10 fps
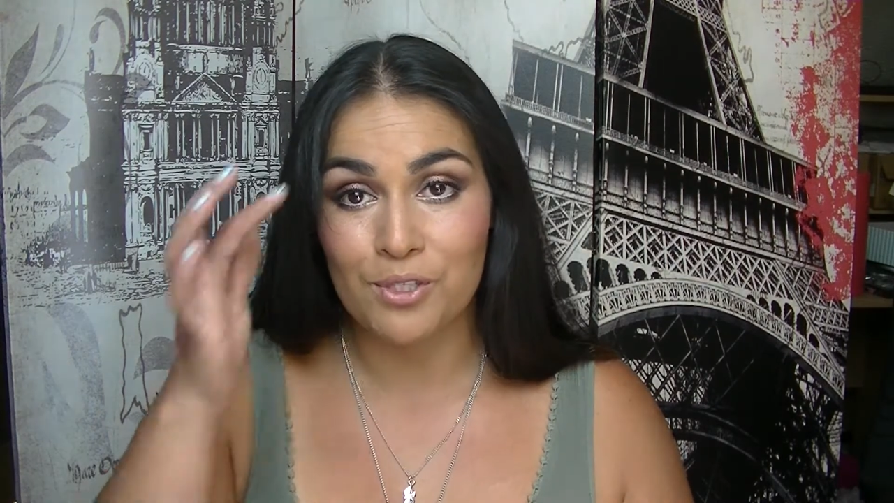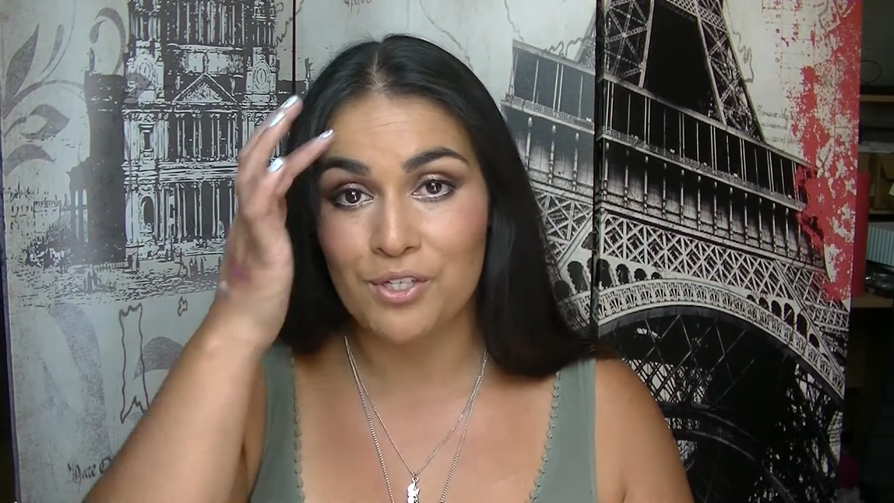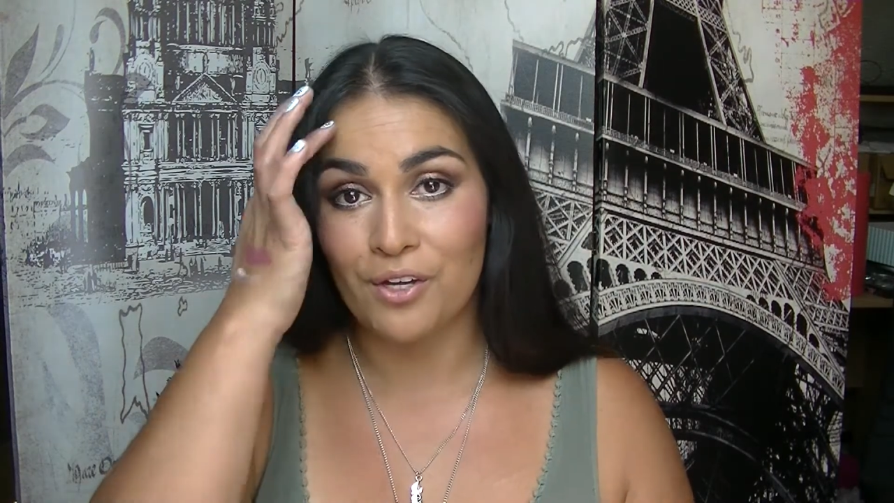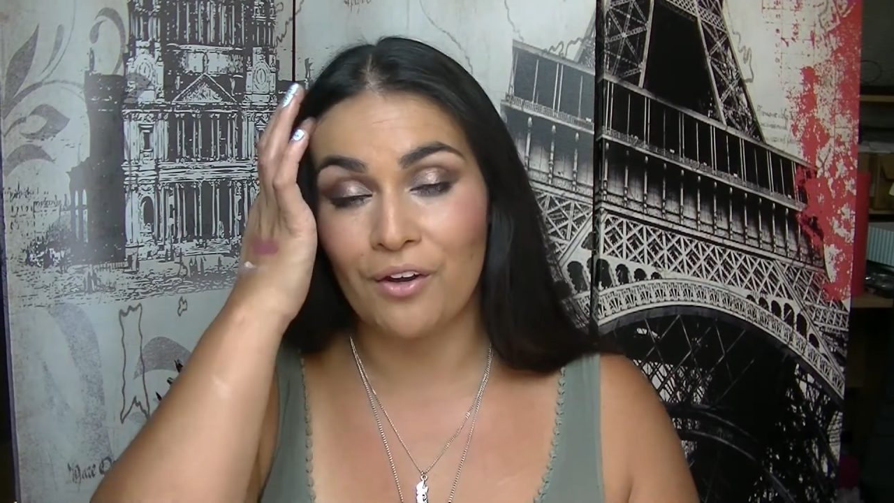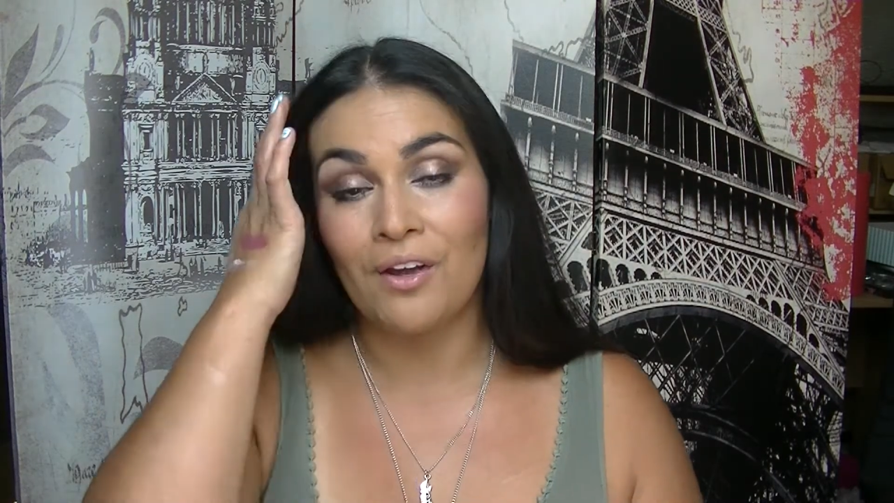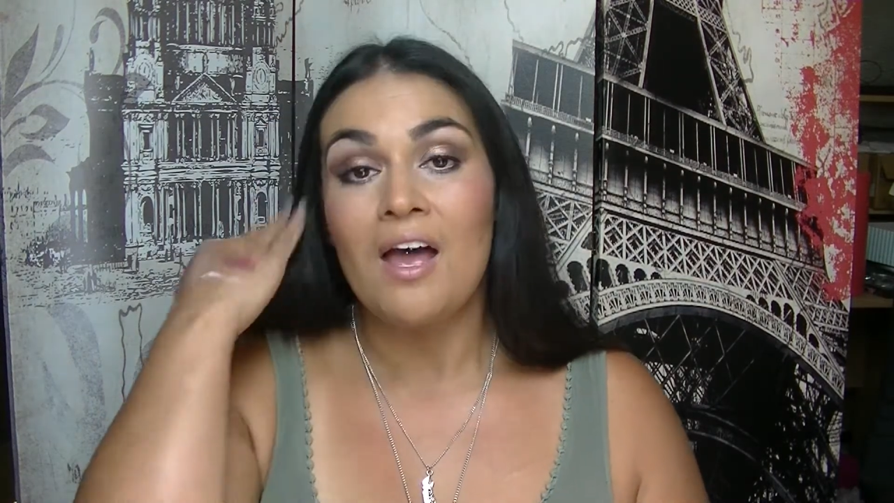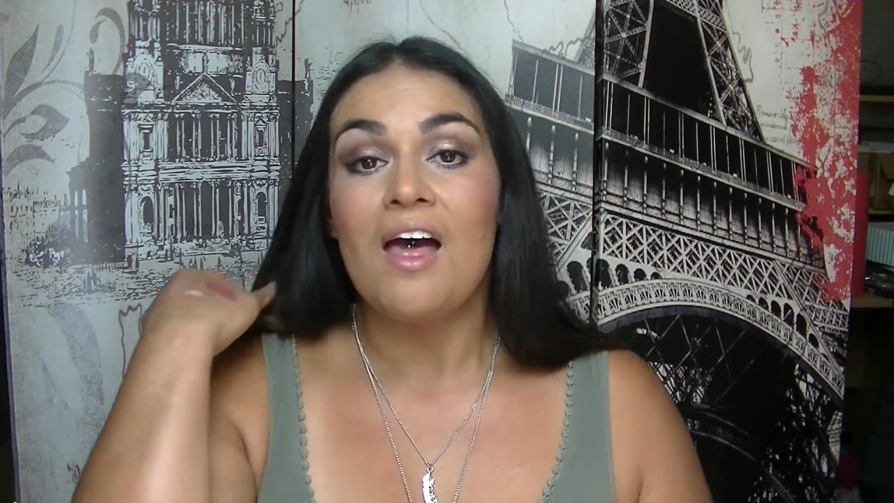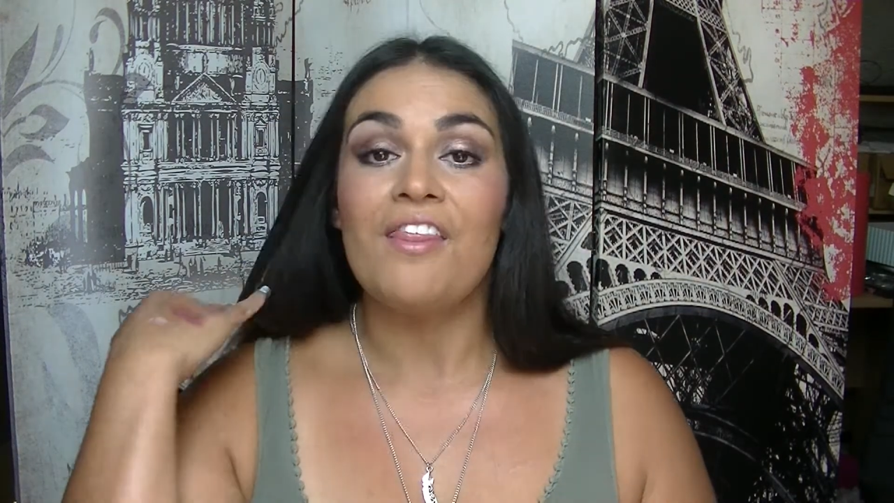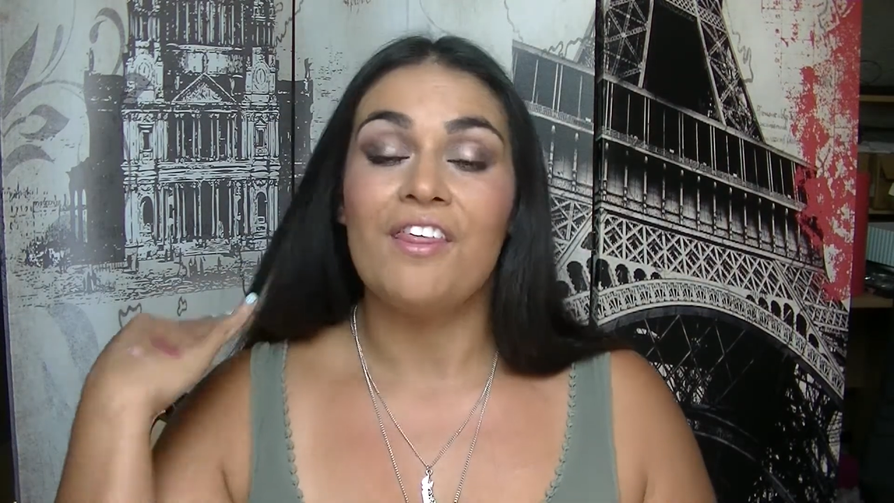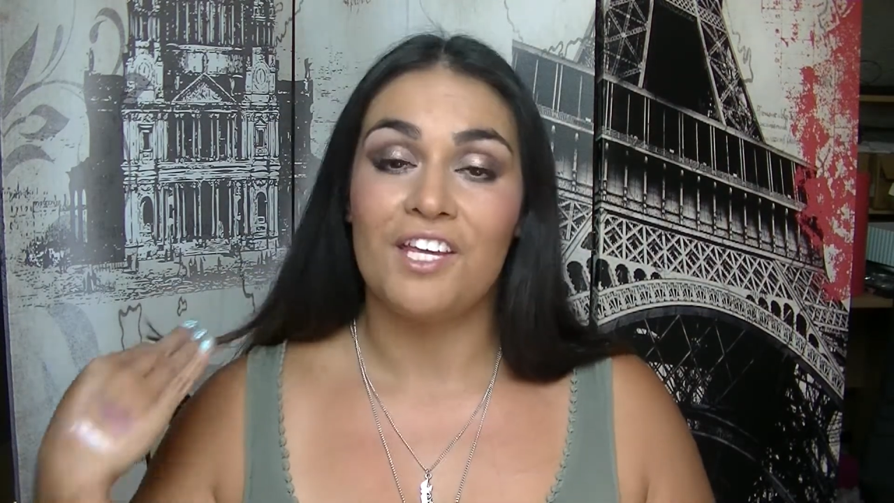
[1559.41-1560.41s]
So
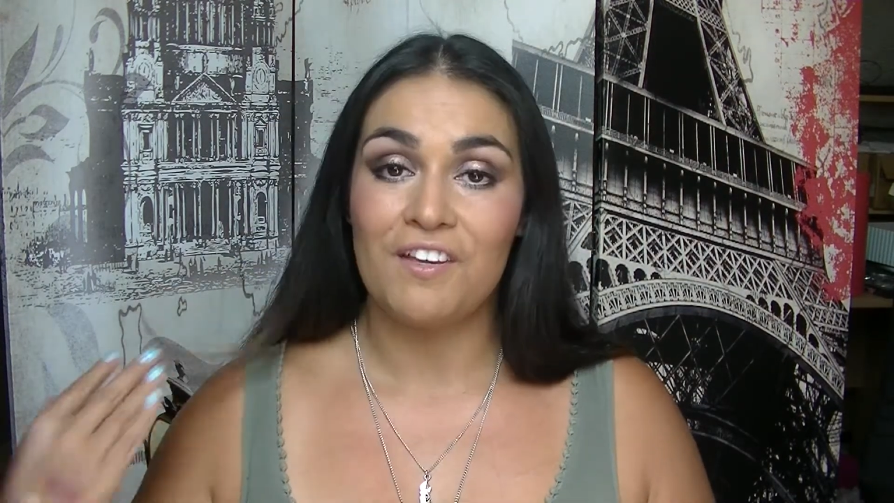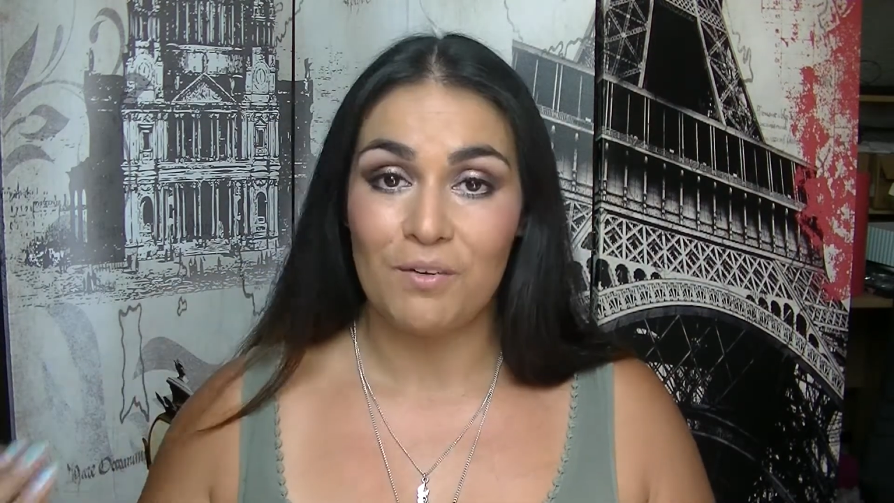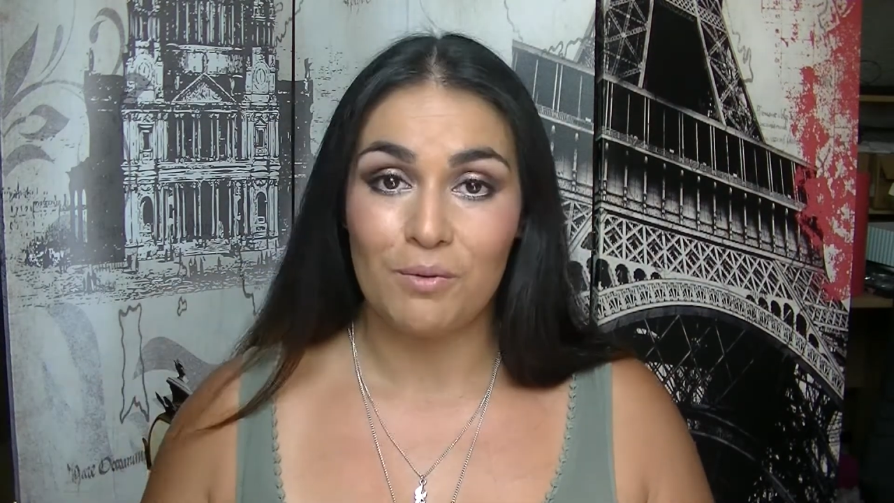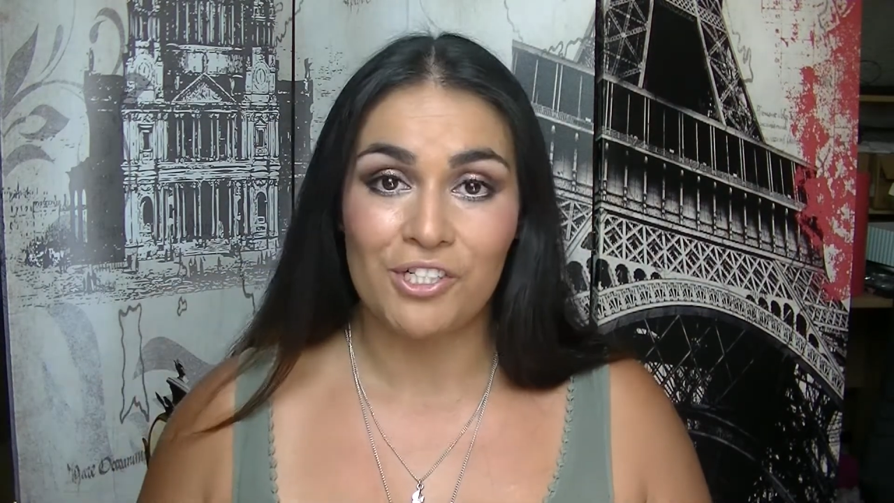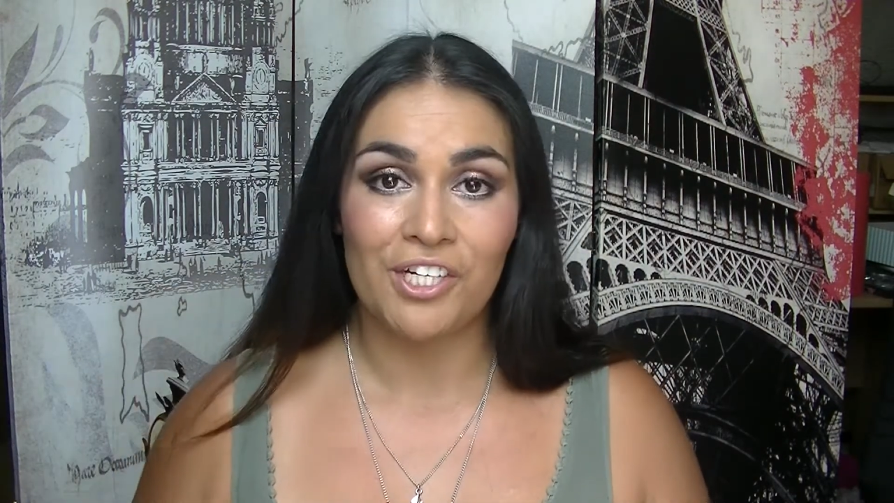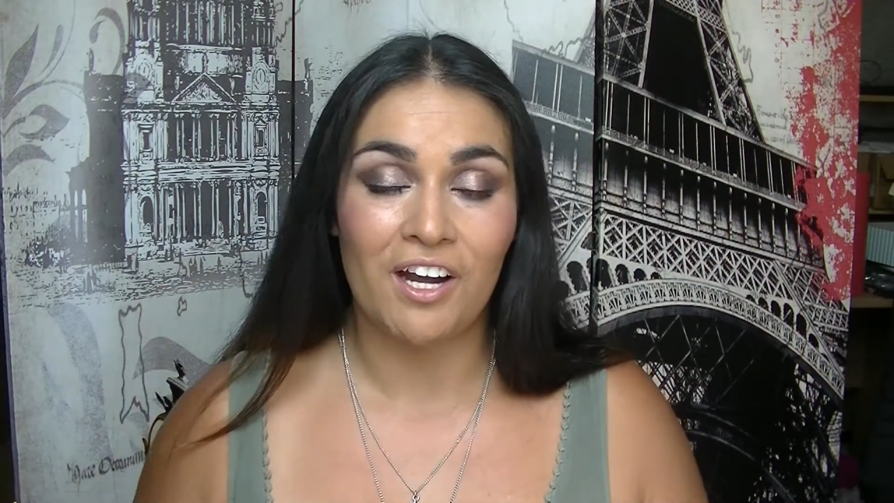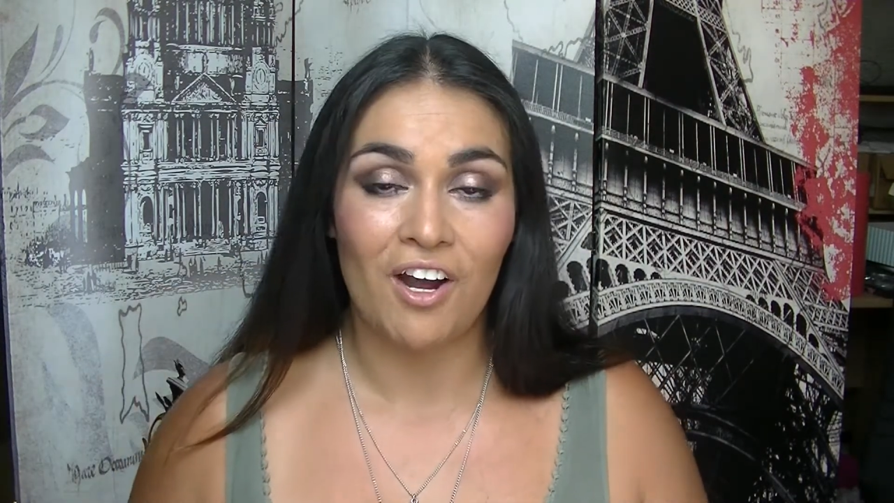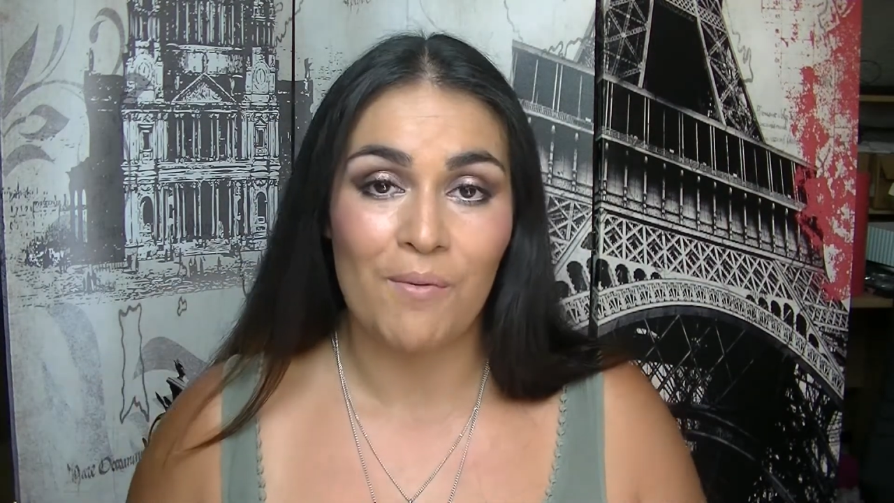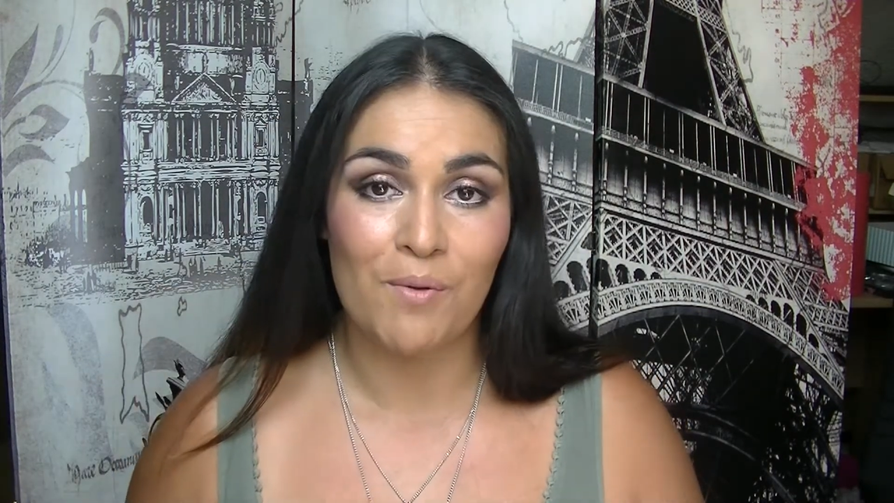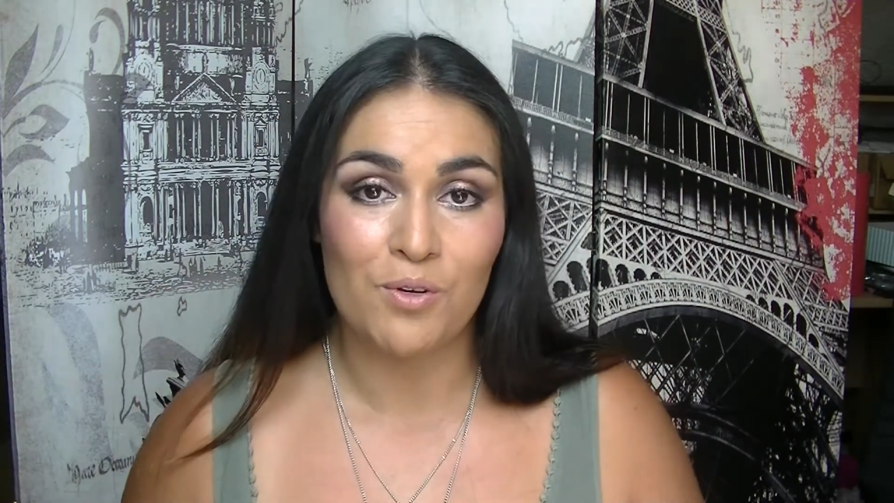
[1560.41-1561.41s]
thank you for watching. I hope you